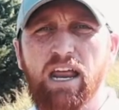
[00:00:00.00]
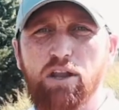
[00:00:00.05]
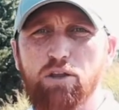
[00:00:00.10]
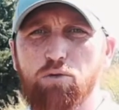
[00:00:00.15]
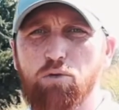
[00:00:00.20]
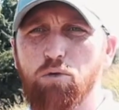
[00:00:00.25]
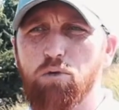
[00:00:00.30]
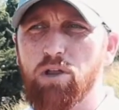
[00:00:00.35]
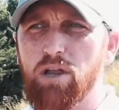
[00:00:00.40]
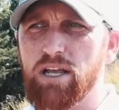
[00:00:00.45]
and
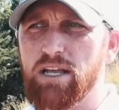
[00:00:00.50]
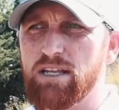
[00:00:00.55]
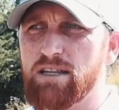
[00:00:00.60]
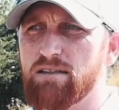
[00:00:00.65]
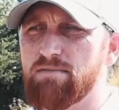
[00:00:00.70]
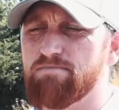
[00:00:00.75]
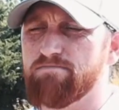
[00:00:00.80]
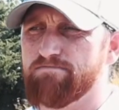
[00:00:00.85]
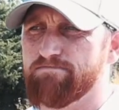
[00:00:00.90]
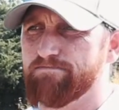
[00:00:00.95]
you really
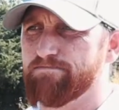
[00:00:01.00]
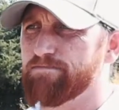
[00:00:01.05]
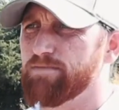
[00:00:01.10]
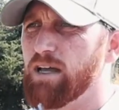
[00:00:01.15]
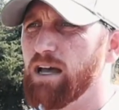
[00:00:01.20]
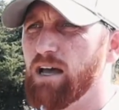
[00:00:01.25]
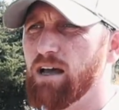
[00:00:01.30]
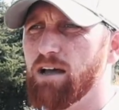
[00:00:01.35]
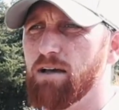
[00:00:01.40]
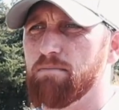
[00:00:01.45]

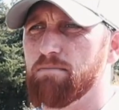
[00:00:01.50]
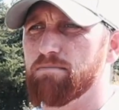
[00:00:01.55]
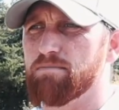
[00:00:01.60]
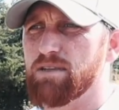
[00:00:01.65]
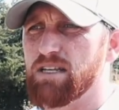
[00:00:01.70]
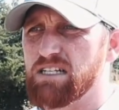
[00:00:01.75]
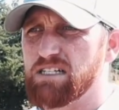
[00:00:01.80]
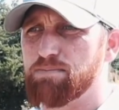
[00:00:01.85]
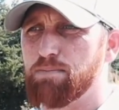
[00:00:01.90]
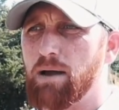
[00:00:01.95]

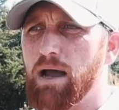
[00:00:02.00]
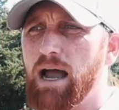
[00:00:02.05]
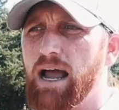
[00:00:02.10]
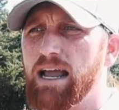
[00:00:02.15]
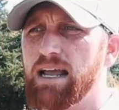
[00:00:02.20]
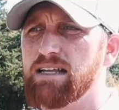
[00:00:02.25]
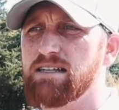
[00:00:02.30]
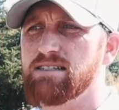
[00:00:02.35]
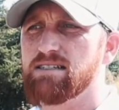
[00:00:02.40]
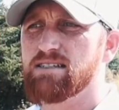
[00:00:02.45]

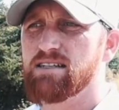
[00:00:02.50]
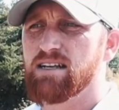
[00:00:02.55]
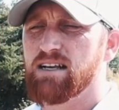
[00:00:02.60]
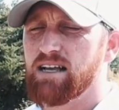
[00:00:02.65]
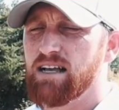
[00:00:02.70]
despise.